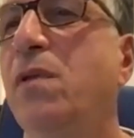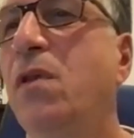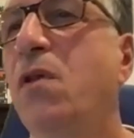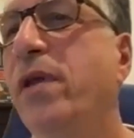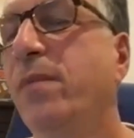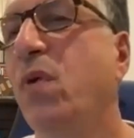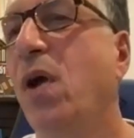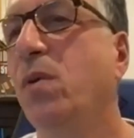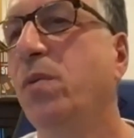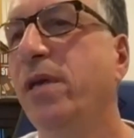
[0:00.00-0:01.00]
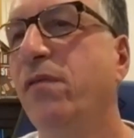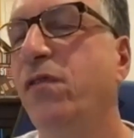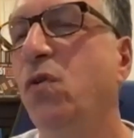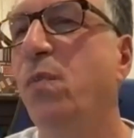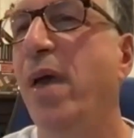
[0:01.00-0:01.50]
learning probably a
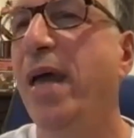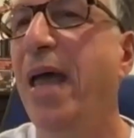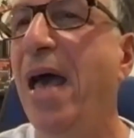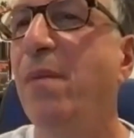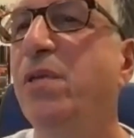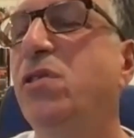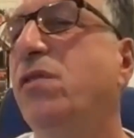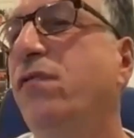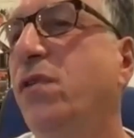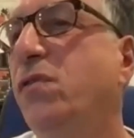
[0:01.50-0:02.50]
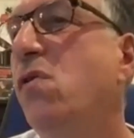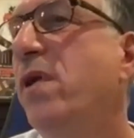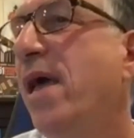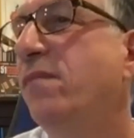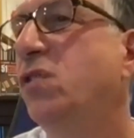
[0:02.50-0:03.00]
few bad habits if you don't
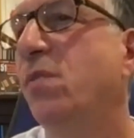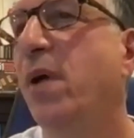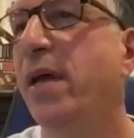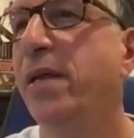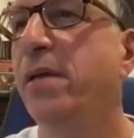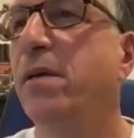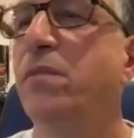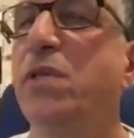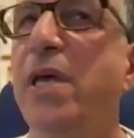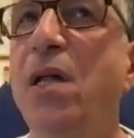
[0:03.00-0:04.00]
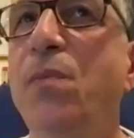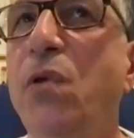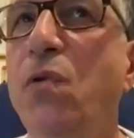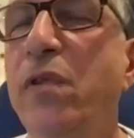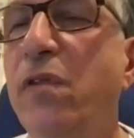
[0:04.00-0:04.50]
have somebody to help
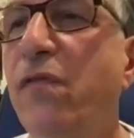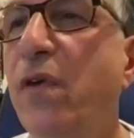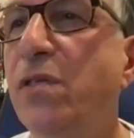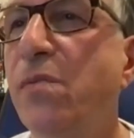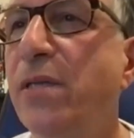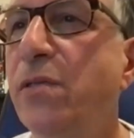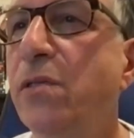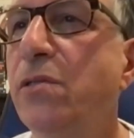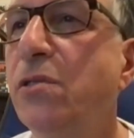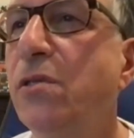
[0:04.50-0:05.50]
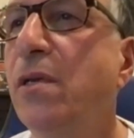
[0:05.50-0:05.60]
you with the fundamentals.